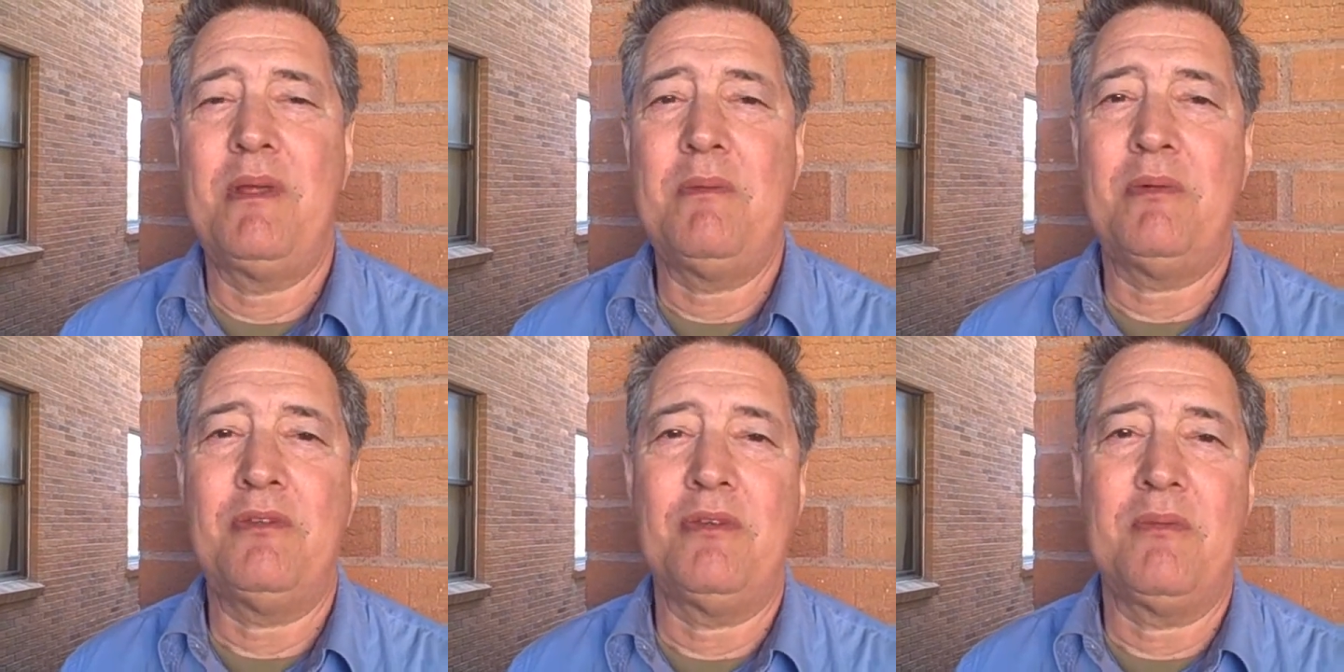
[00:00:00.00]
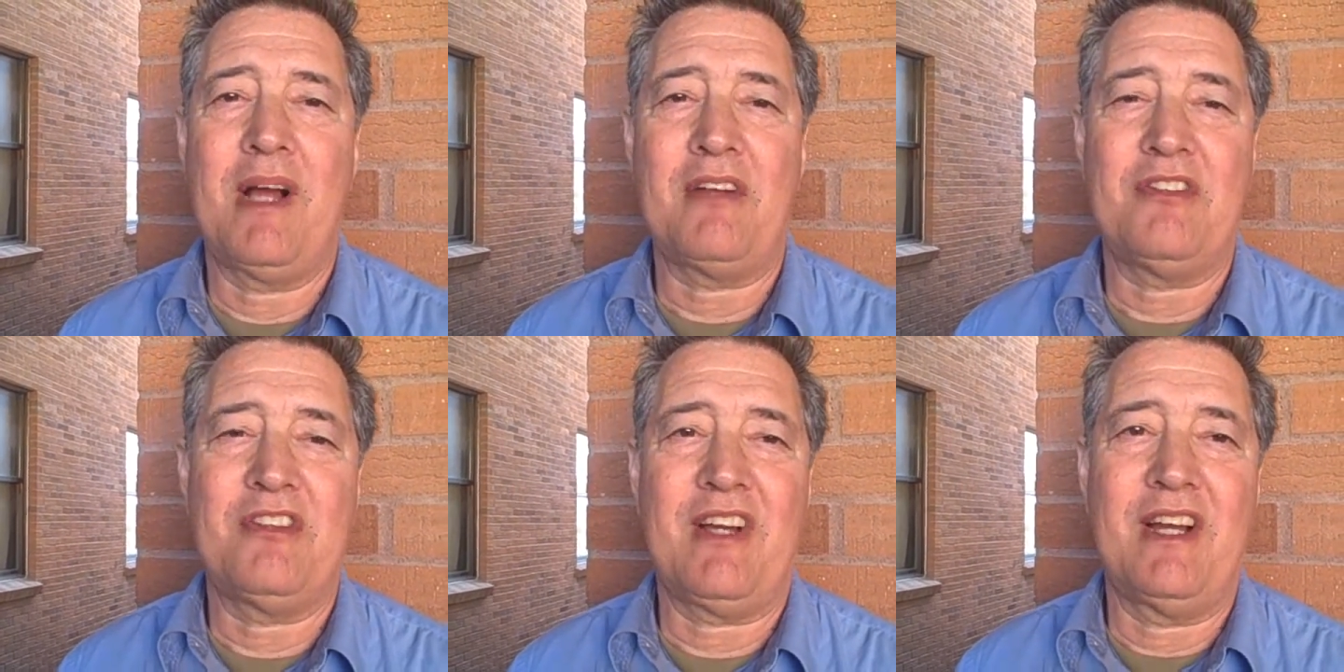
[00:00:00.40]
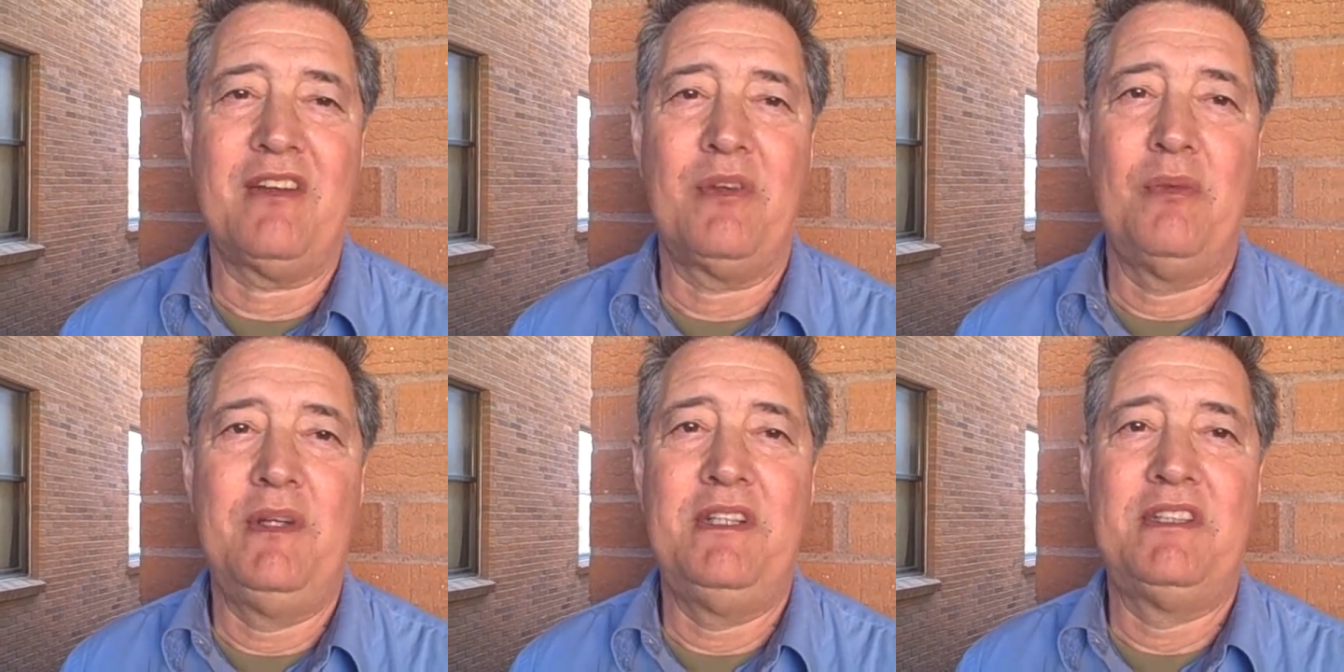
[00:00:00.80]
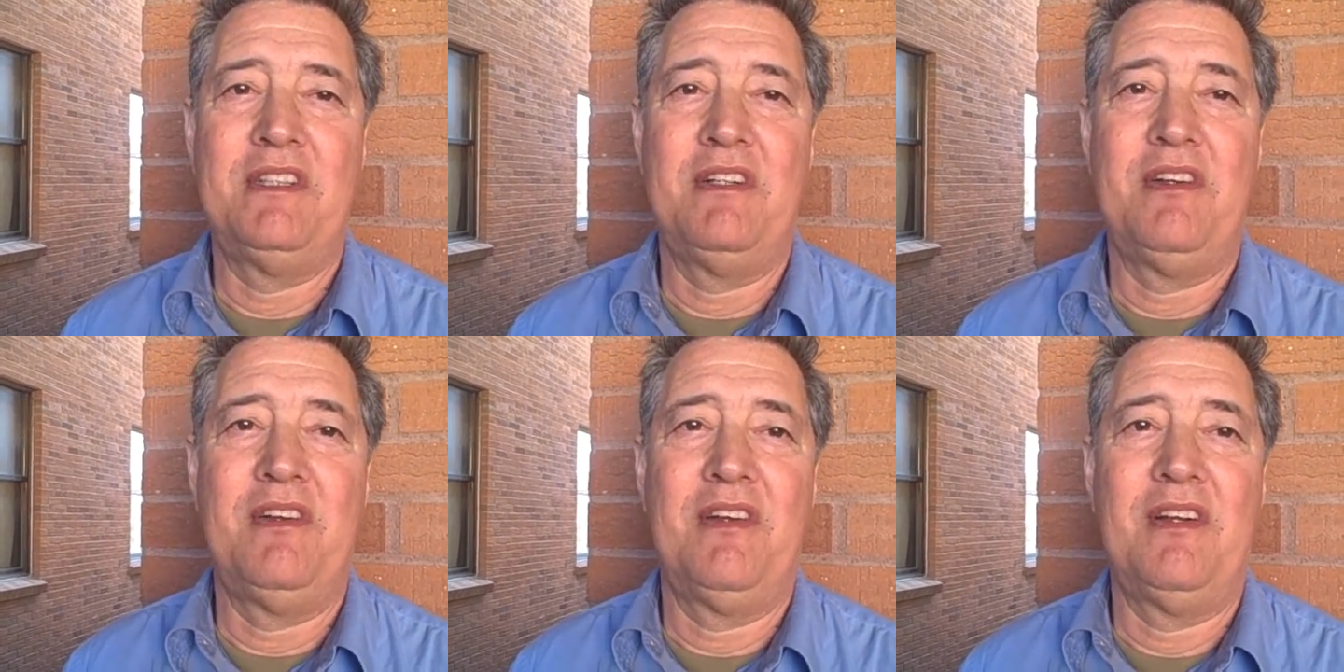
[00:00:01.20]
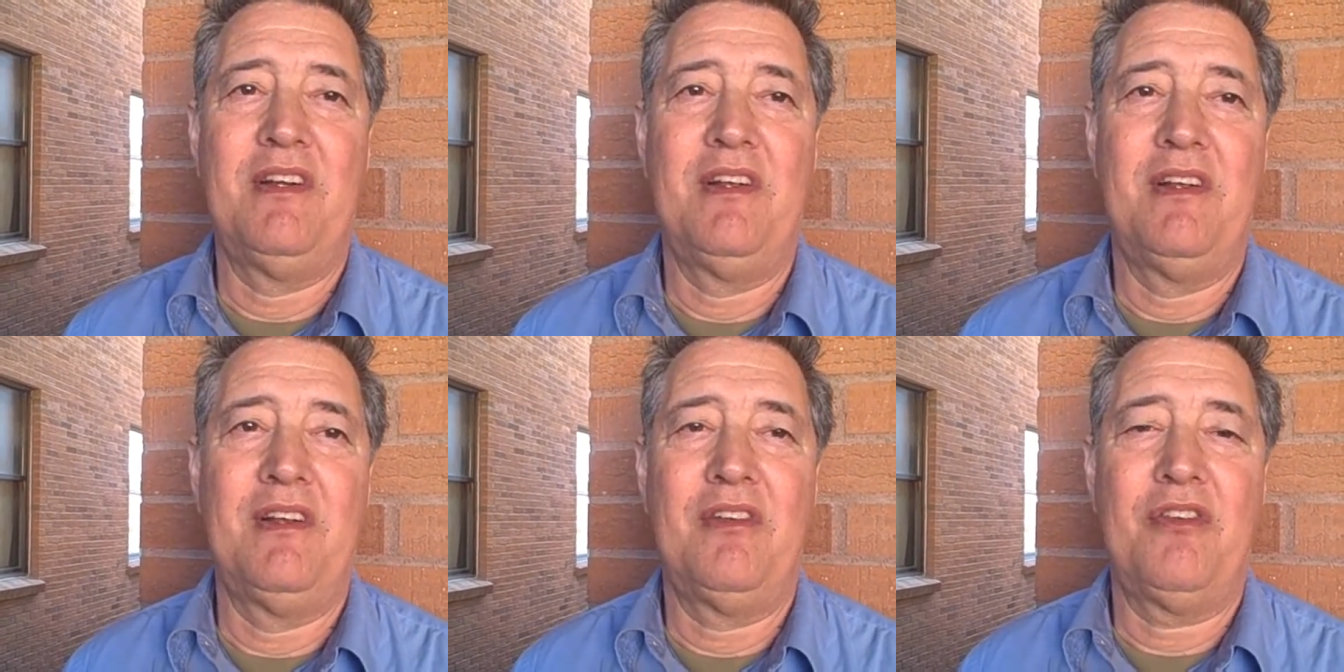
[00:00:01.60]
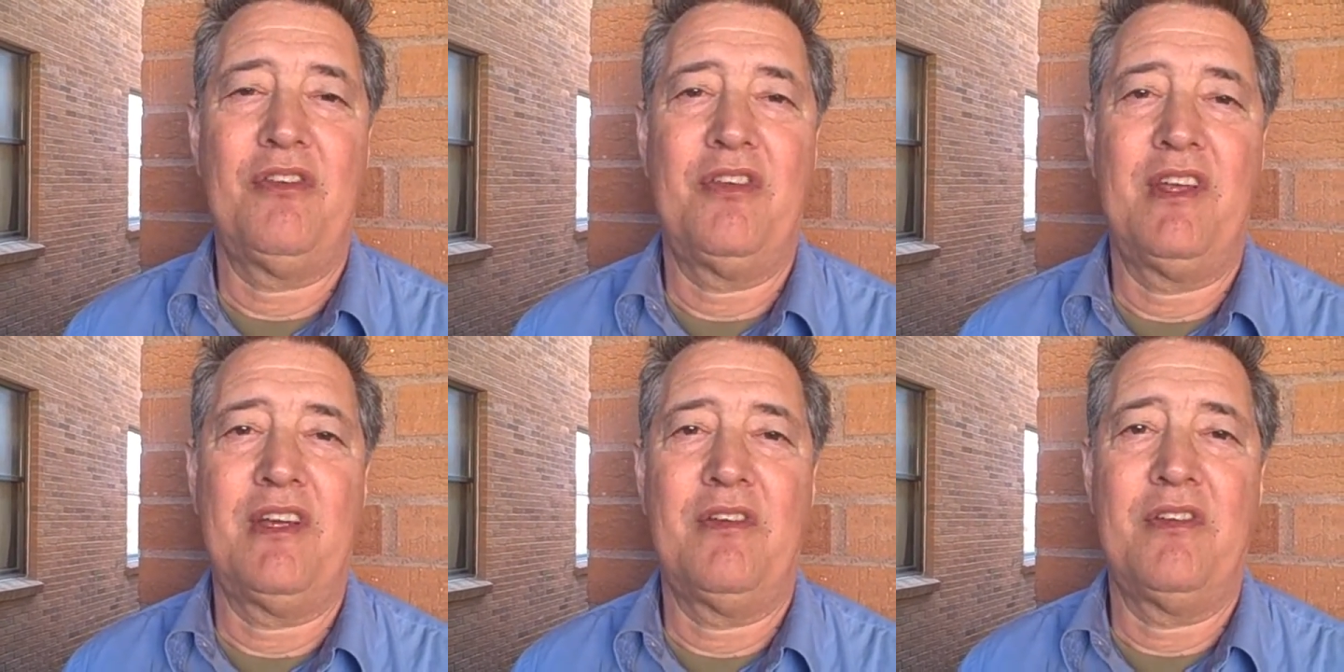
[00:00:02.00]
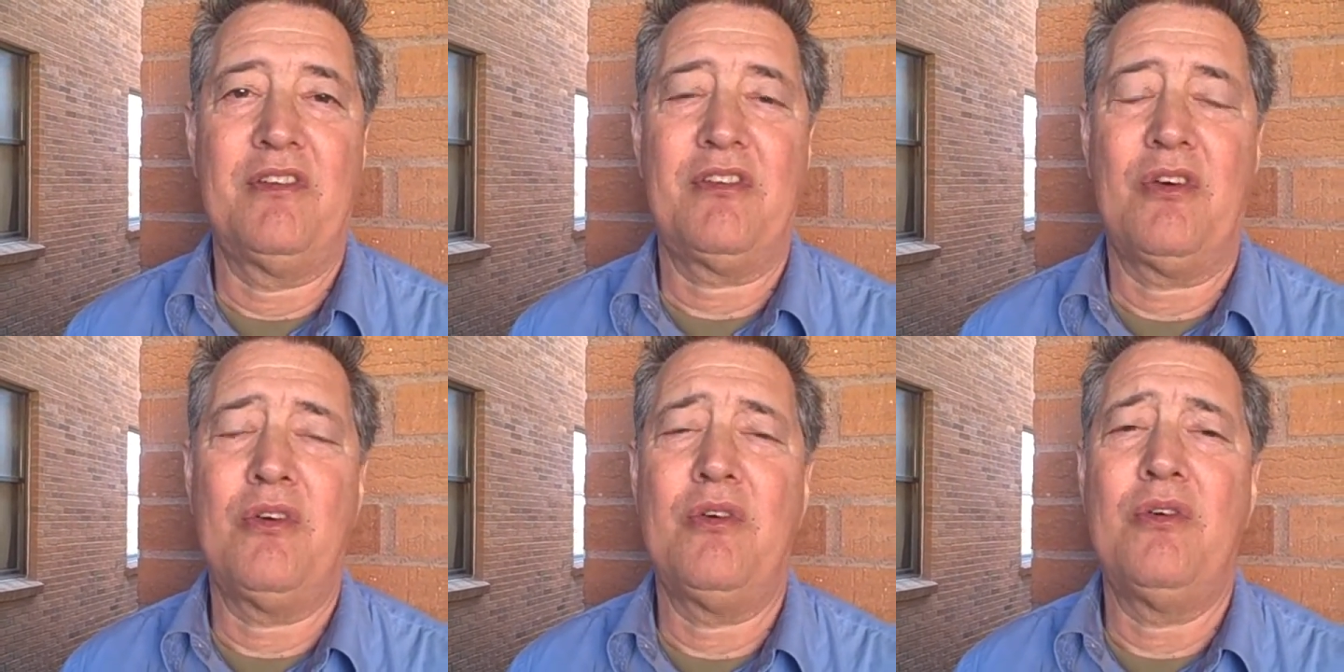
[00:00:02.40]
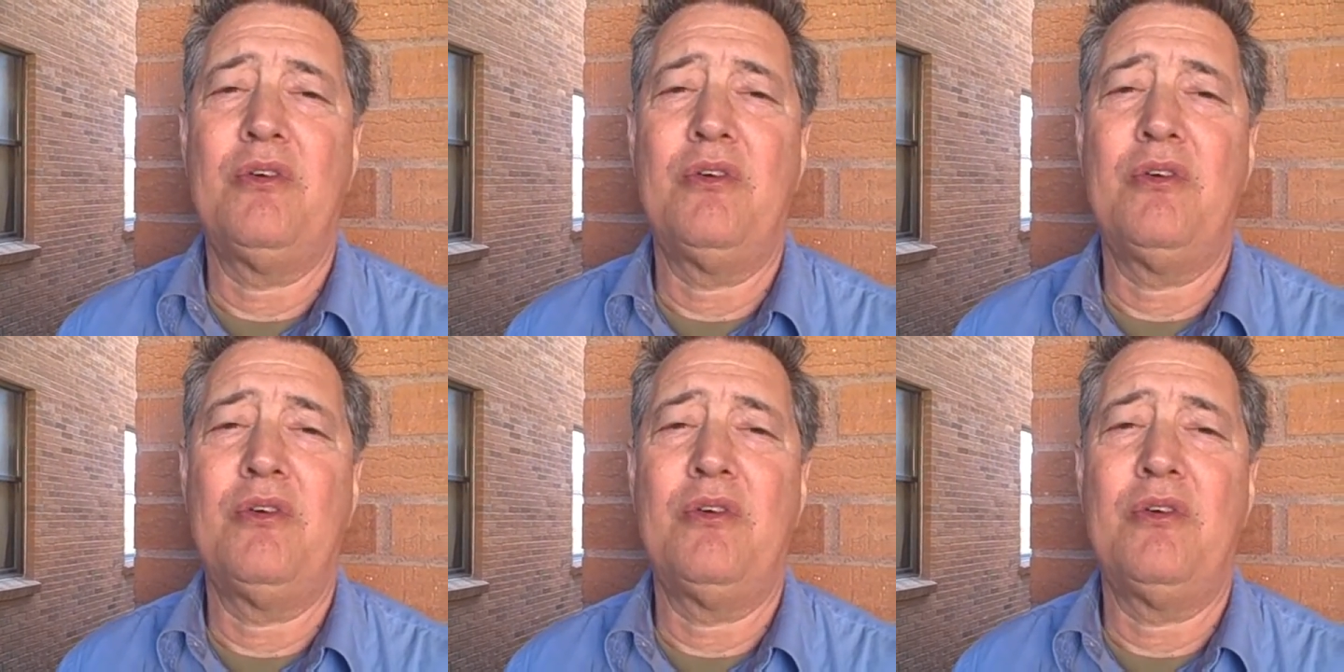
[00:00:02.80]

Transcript: people from outside the region think of this,